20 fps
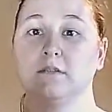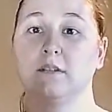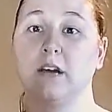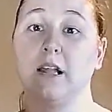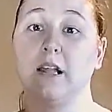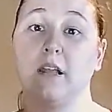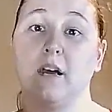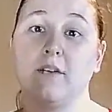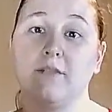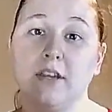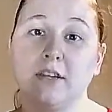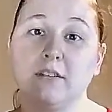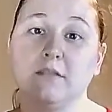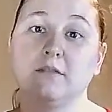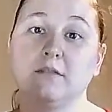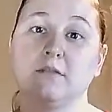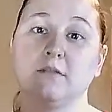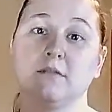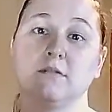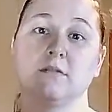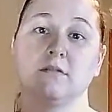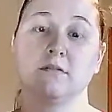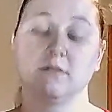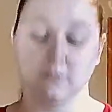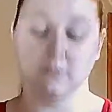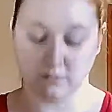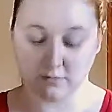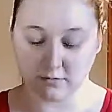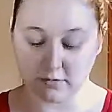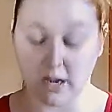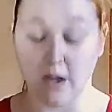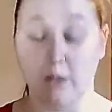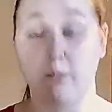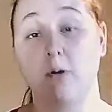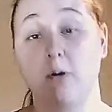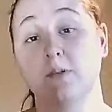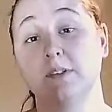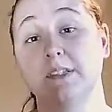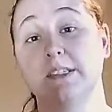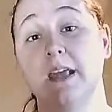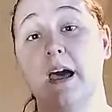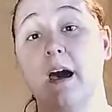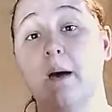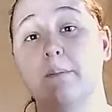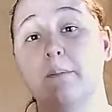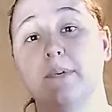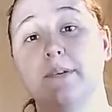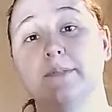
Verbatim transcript: I love it. I won't stop.